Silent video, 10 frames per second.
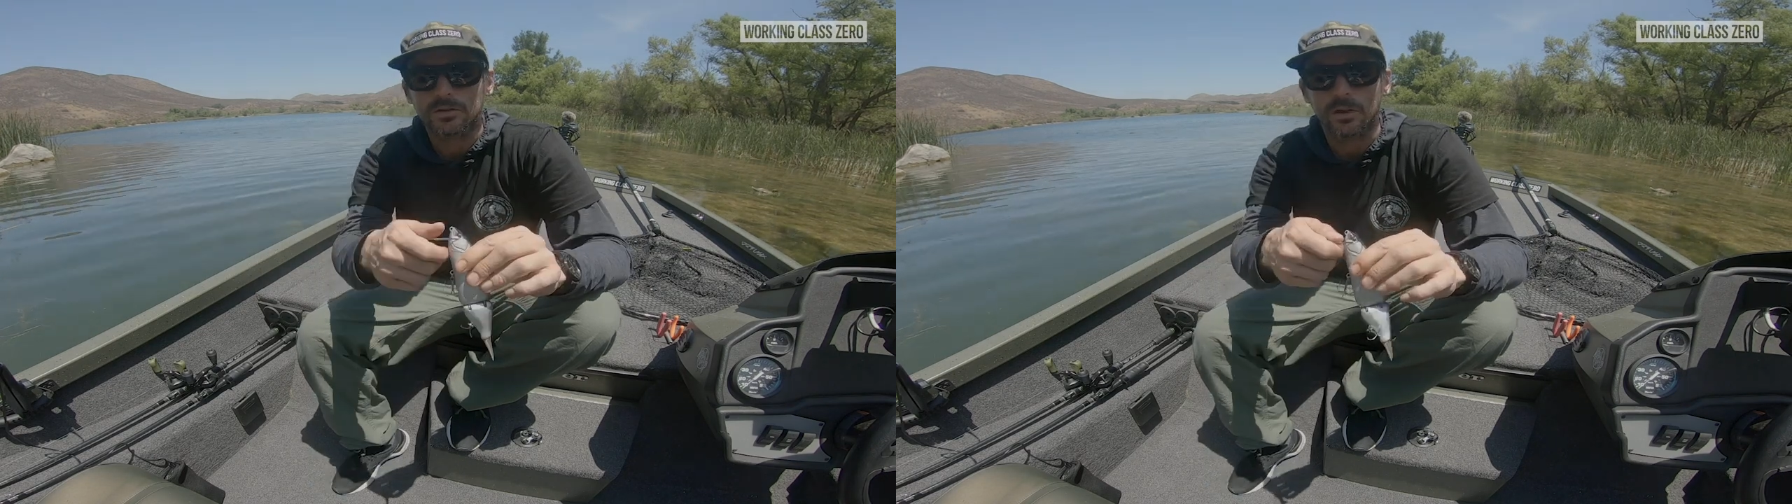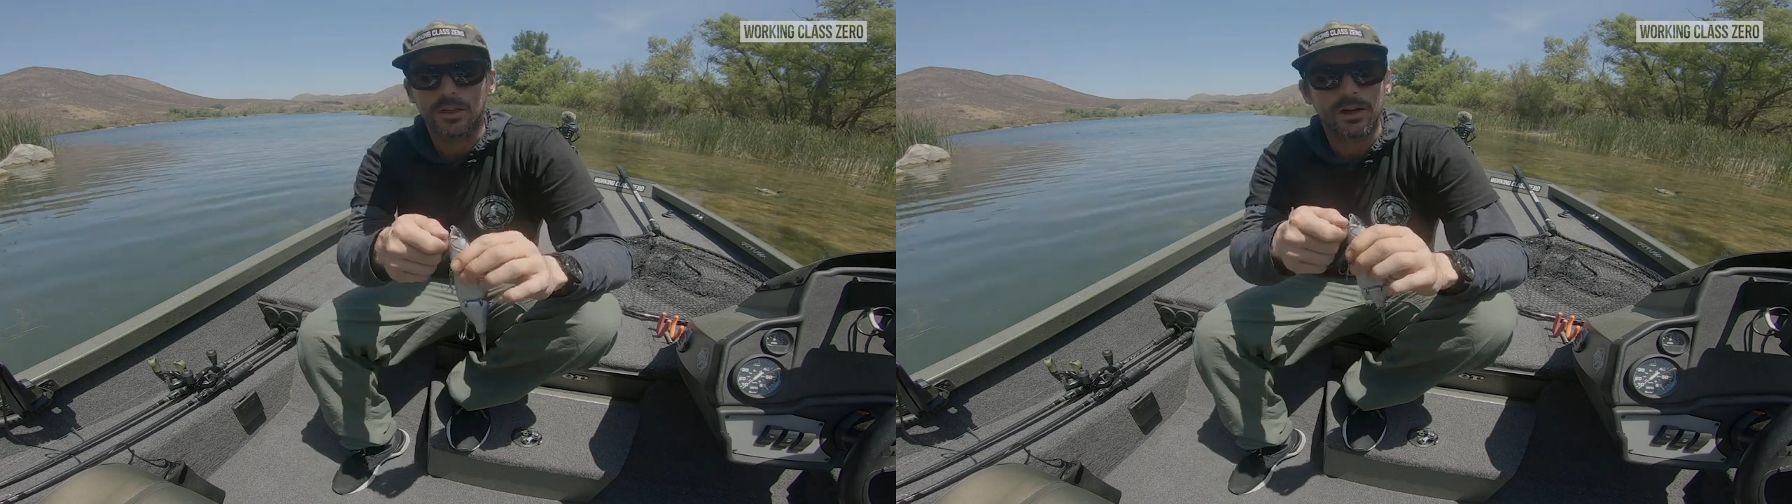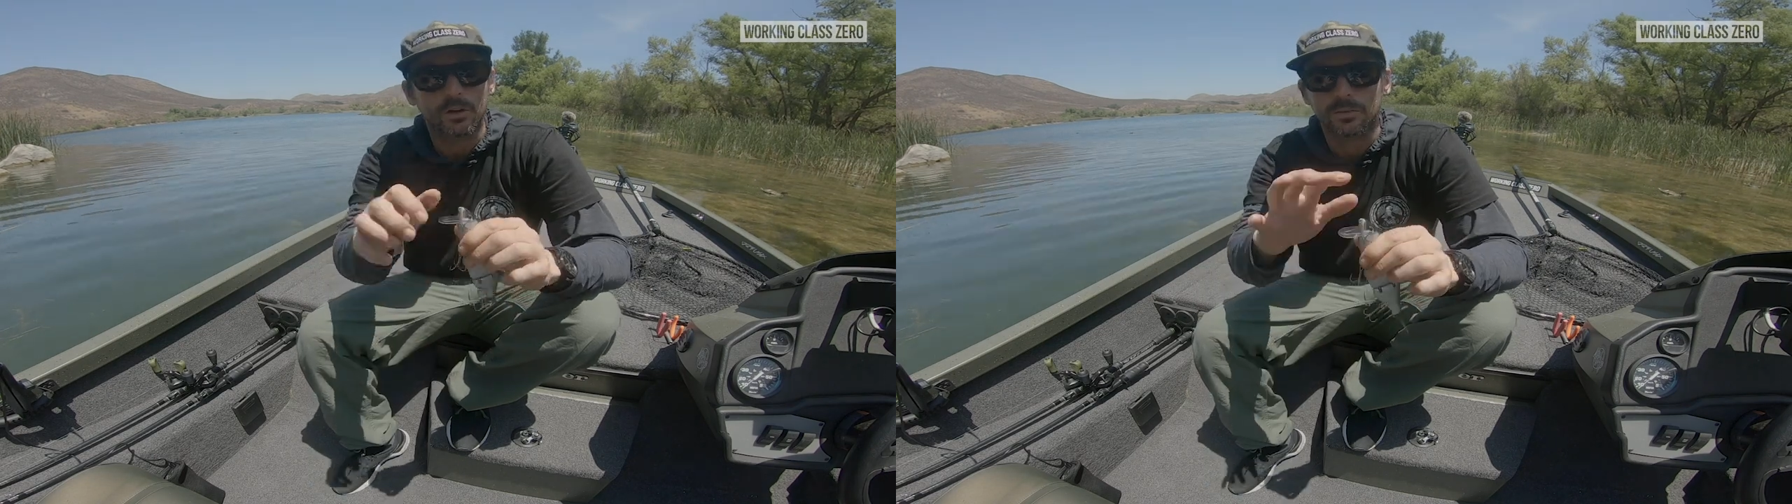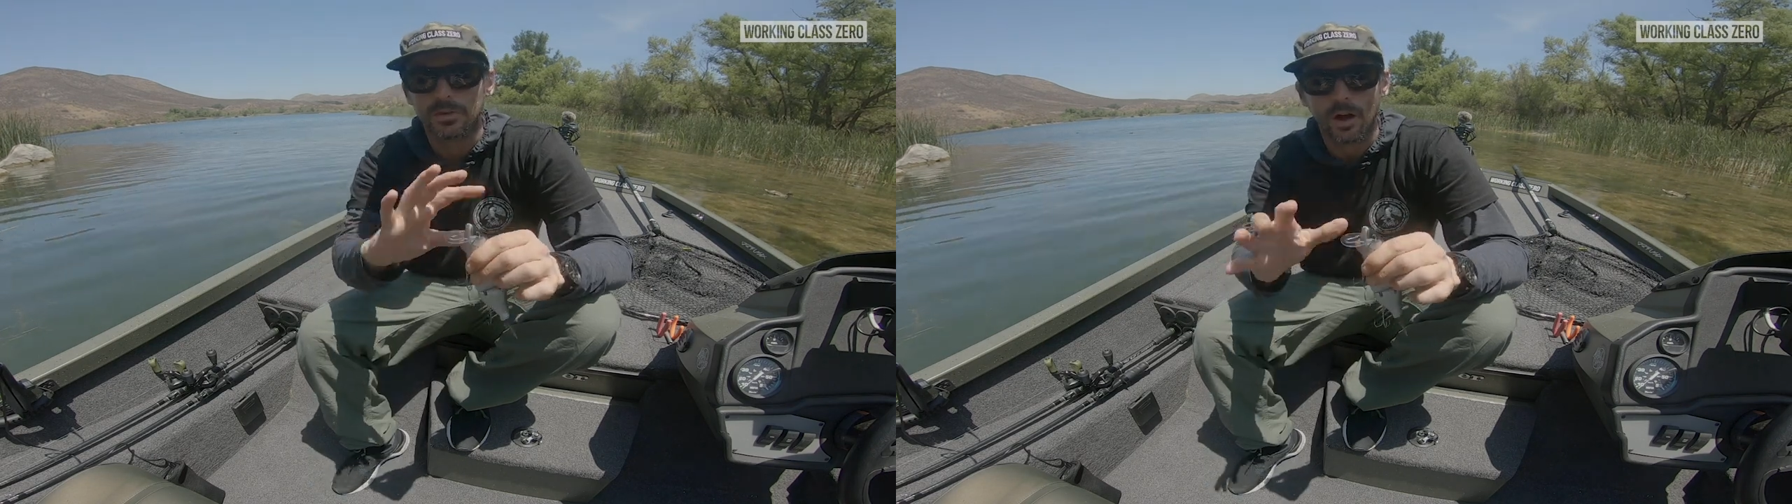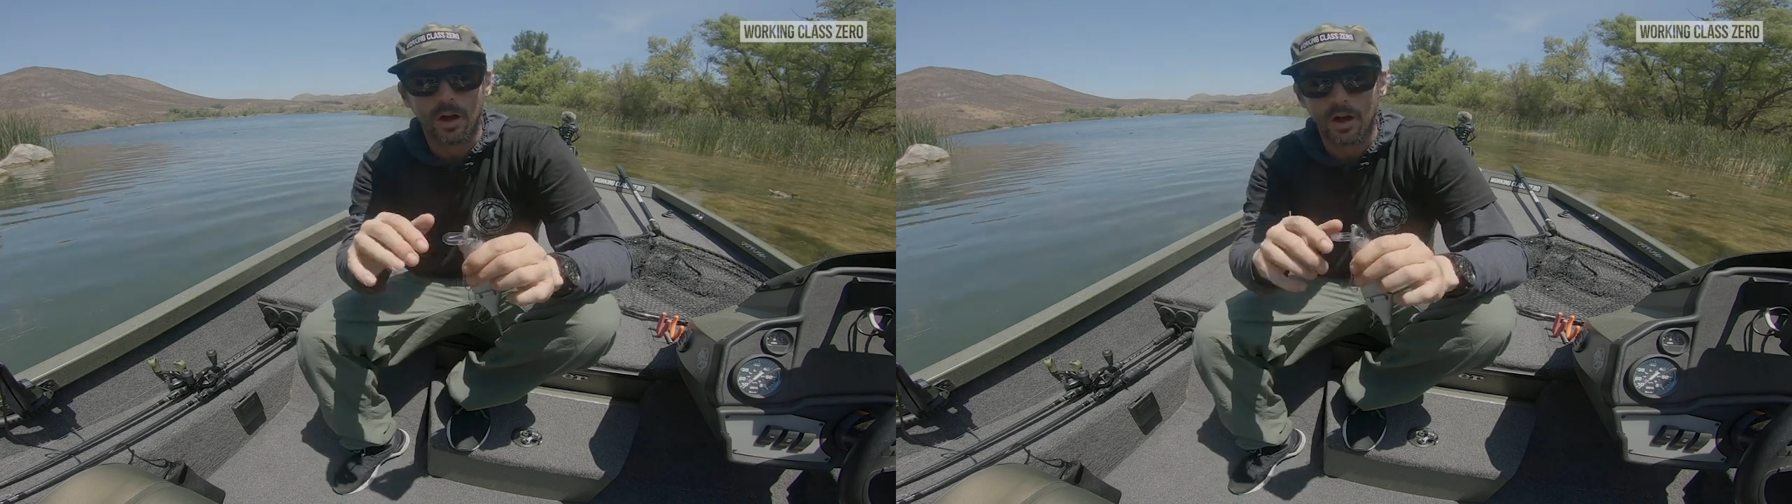So that goes
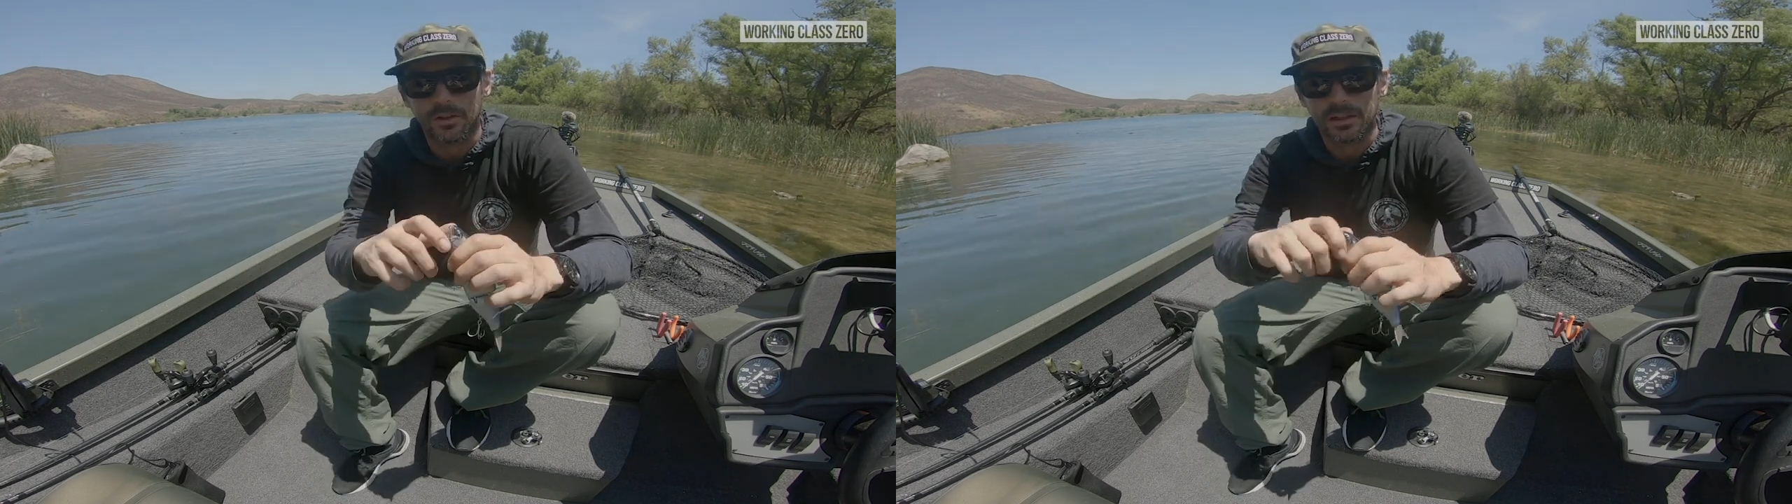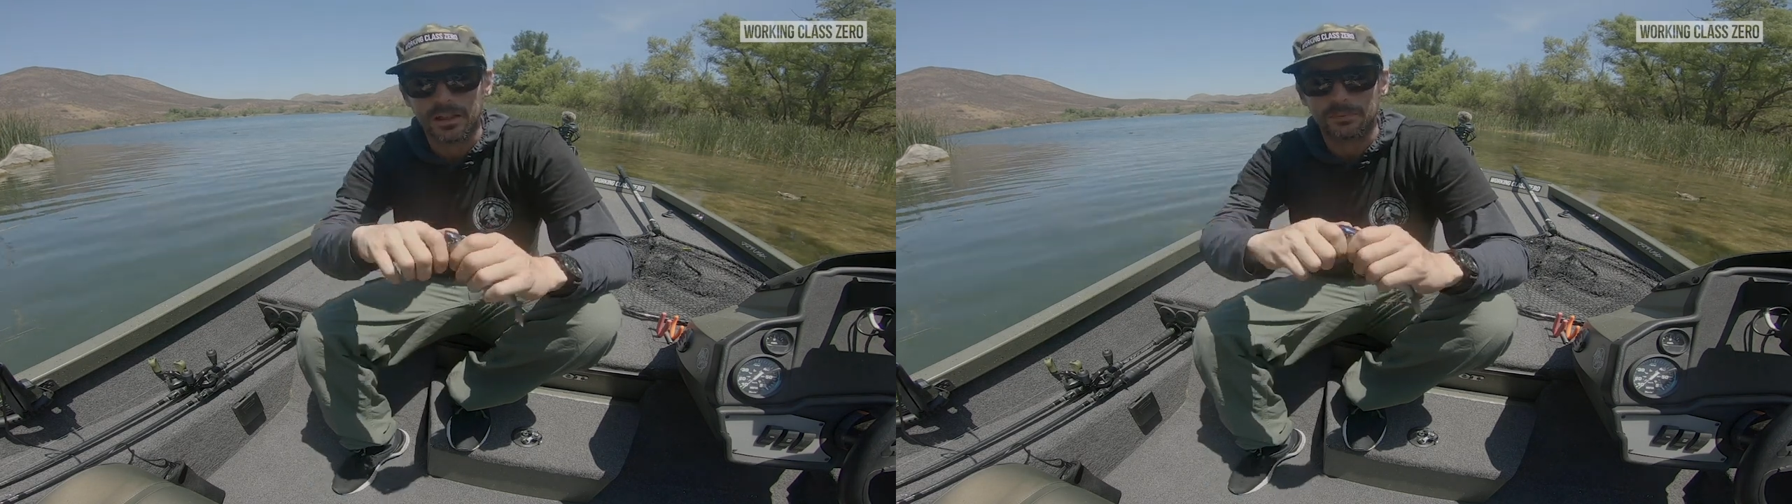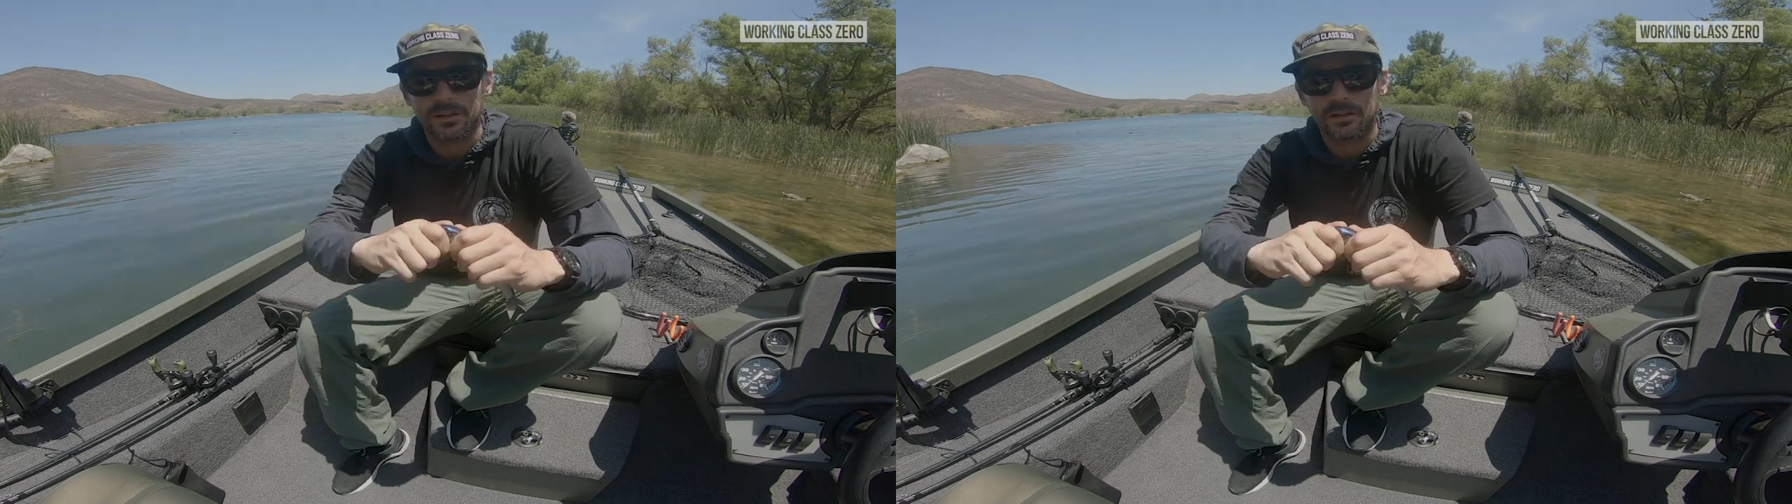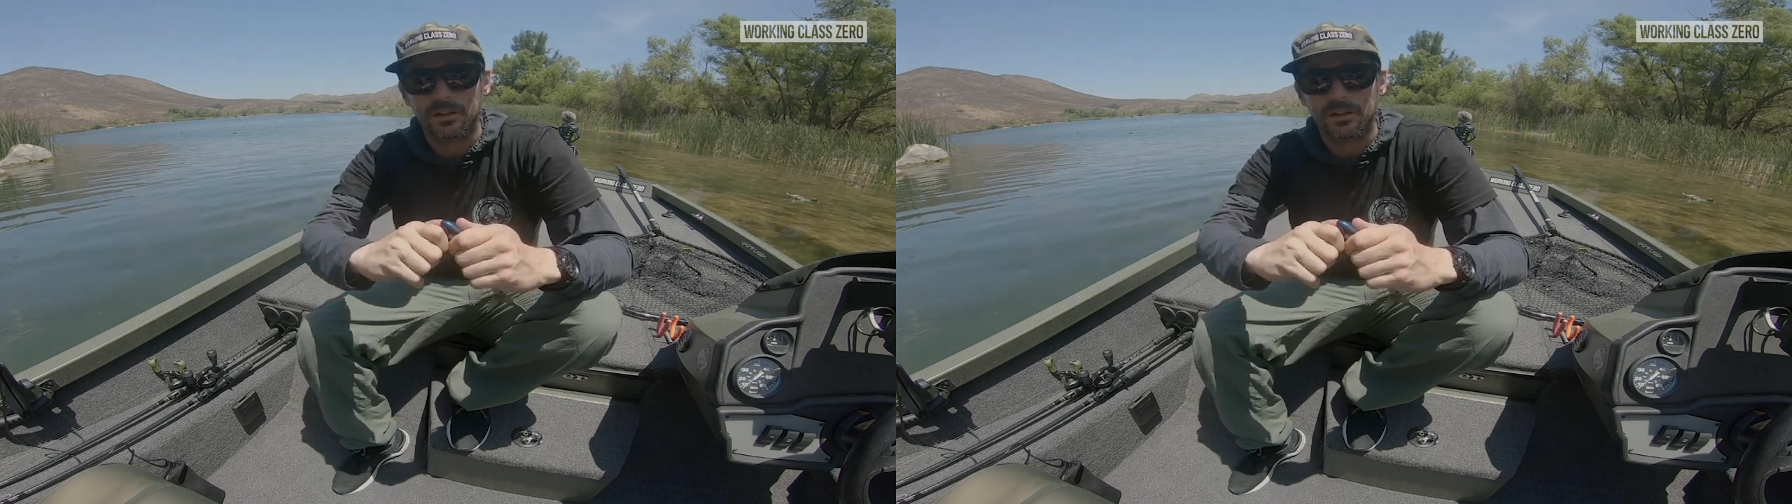with all the lips.